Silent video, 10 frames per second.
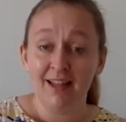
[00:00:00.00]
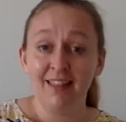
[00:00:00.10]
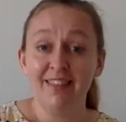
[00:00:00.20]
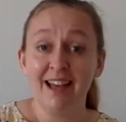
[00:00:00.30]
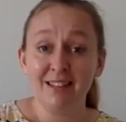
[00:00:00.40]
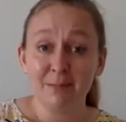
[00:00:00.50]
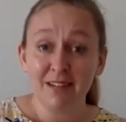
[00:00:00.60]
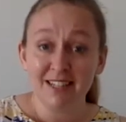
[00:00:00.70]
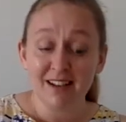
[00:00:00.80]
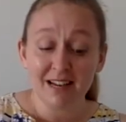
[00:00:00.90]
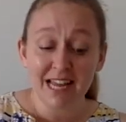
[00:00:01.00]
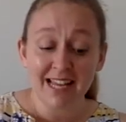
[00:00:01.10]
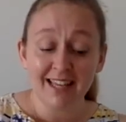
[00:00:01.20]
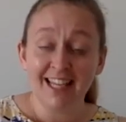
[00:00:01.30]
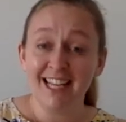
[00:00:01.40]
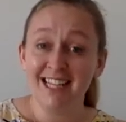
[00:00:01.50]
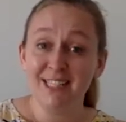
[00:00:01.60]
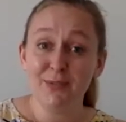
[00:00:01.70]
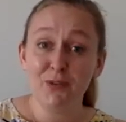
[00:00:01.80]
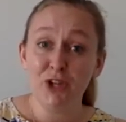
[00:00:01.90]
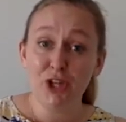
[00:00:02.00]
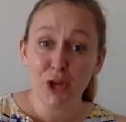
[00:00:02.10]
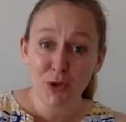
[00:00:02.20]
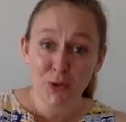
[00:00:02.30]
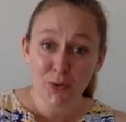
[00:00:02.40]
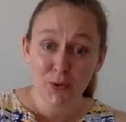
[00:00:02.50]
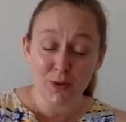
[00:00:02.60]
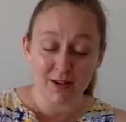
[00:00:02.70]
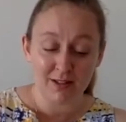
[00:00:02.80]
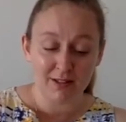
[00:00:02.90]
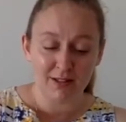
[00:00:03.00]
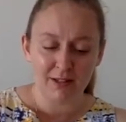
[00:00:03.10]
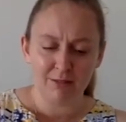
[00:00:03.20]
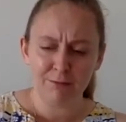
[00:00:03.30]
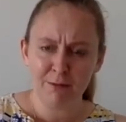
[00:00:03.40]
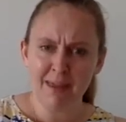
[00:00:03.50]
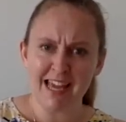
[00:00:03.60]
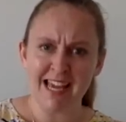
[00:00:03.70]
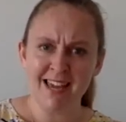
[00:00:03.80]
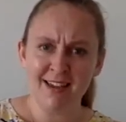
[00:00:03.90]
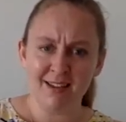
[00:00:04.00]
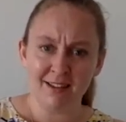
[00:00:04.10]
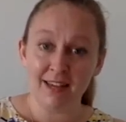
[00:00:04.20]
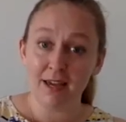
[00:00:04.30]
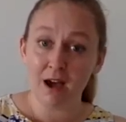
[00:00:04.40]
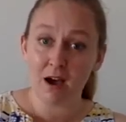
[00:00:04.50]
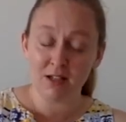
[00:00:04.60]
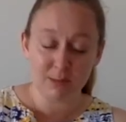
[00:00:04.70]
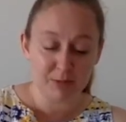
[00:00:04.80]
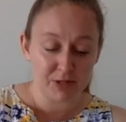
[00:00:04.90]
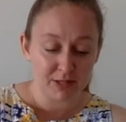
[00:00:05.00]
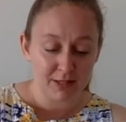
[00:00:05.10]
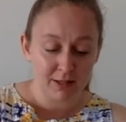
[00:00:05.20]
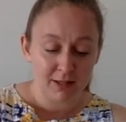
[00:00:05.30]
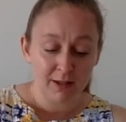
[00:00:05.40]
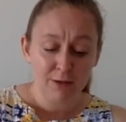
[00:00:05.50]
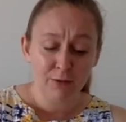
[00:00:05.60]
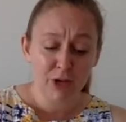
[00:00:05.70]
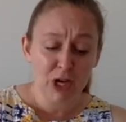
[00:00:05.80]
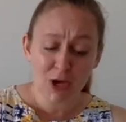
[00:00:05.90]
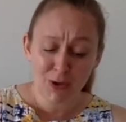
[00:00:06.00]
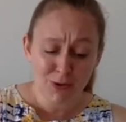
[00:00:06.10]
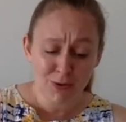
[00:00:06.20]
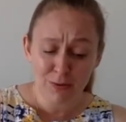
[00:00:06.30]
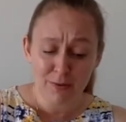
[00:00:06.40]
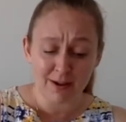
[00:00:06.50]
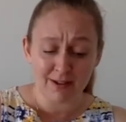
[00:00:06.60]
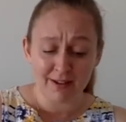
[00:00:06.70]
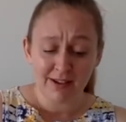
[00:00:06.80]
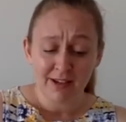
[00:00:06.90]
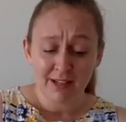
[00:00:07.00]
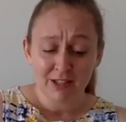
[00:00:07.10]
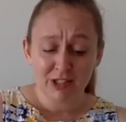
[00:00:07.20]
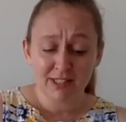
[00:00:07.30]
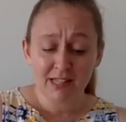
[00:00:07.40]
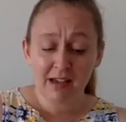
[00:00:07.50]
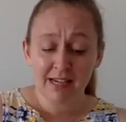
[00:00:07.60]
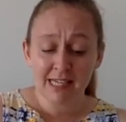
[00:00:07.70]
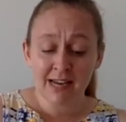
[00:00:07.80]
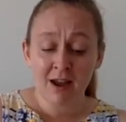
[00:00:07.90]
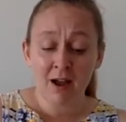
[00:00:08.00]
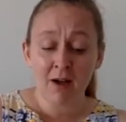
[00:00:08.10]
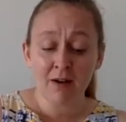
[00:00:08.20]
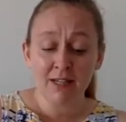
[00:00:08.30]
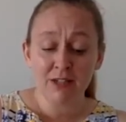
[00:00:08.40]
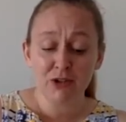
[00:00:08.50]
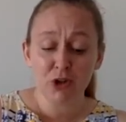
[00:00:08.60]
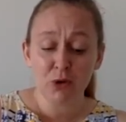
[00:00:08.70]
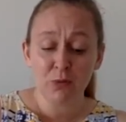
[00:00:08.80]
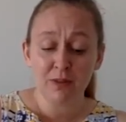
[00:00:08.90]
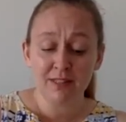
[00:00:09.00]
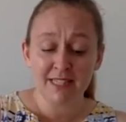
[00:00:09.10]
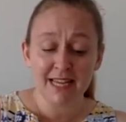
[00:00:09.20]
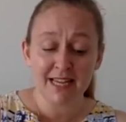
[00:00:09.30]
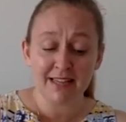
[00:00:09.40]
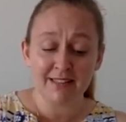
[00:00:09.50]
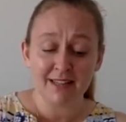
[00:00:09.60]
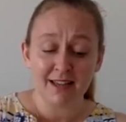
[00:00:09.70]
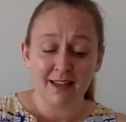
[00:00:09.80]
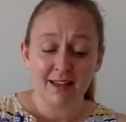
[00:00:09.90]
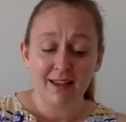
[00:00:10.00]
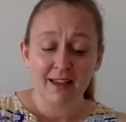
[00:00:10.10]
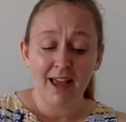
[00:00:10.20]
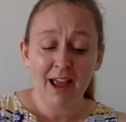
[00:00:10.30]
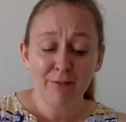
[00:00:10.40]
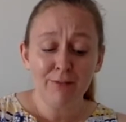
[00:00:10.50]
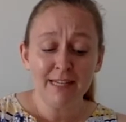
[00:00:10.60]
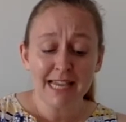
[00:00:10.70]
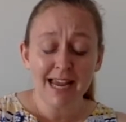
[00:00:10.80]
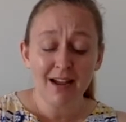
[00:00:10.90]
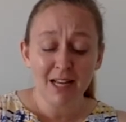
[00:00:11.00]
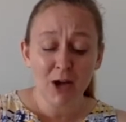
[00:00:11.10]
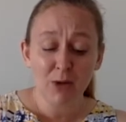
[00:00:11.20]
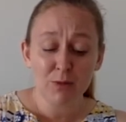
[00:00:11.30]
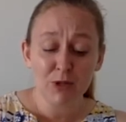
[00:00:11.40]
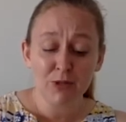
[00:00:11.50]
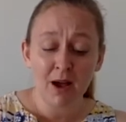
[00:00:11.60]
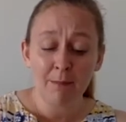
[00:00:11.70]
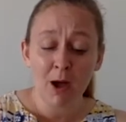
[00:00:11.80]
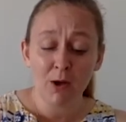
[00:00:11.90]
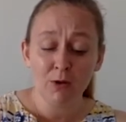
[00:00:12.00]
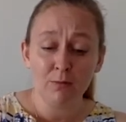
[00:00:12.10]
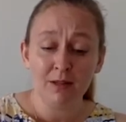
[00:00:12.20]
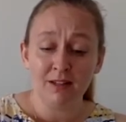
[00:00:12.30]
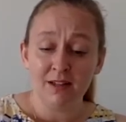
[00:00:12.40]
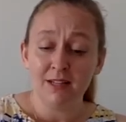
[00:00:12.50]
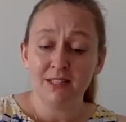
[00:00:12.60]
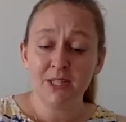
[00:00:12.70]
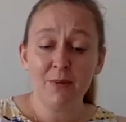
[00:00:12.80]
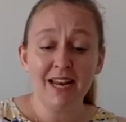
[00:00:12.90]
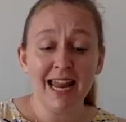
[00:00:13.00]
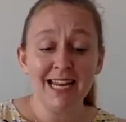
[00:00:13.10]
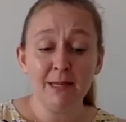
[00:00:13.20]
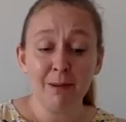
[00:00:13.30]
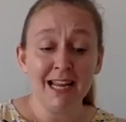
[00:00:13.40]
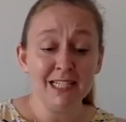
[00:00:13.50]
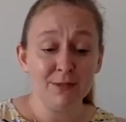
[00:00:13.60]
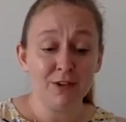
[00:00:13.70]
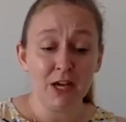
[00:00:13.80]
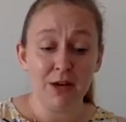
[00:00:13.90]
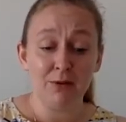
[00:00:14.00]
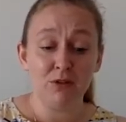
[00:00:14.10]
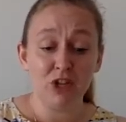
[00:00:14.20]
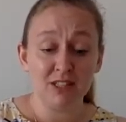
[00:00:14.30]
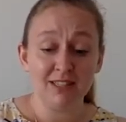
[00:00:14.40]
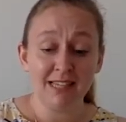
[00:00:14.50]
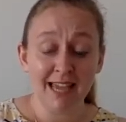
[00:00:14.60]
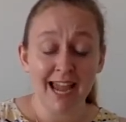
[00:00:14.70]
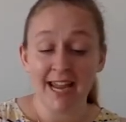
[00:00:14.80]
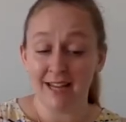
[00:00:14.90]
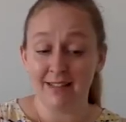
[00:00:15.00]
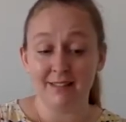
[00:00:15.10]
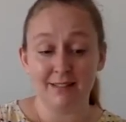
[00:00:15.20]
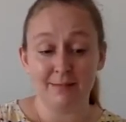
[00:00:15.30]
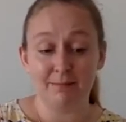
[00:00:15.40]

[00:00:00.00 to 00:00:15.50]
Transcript: That, my darling, is for you. For me? He gasped. For you, she sighed, and her eyes shone with tears. Every day I hoped you'd come home, so I laid a place for you, just in case.